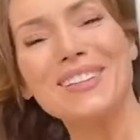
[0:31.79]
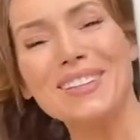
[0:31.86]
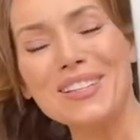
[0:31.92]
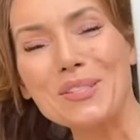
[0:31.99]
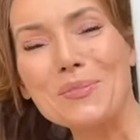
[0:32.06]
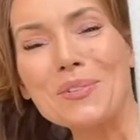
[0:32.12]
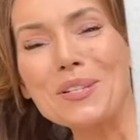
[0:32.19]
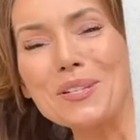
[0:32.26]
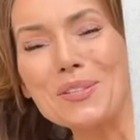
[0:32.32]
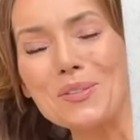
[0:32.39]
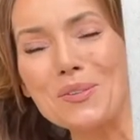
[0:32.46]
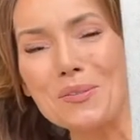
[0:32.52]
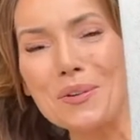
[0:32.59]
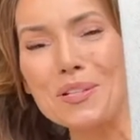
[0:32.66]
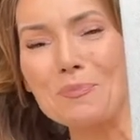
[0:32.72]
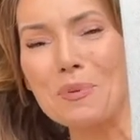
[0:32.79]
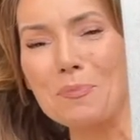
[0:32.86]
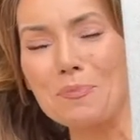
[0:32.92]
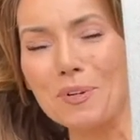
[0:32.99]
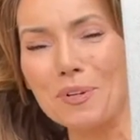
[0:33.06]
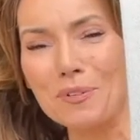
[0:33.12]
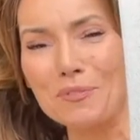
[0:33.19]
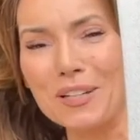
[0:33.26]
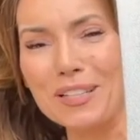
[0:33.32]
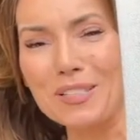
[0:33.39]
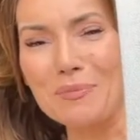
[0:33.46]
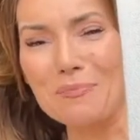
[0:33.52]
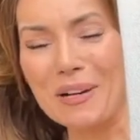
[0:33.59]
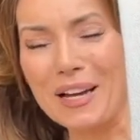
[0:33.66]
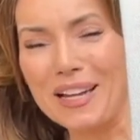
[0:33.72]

this one is going to be perfect.